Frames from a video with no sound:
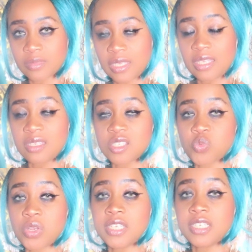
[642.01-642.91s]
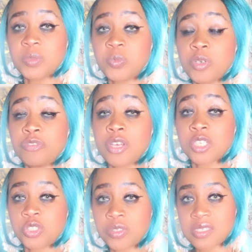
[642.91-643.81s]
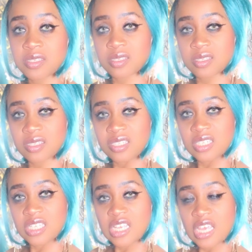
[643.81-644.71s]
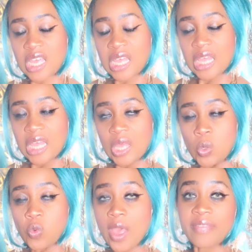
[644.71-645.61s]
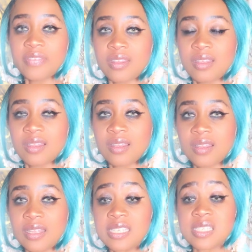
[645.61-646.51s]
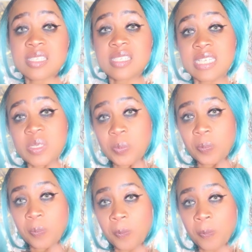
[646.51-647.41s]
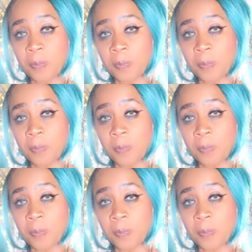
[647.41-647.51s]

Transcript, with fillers: He is really a perfectionist. When his team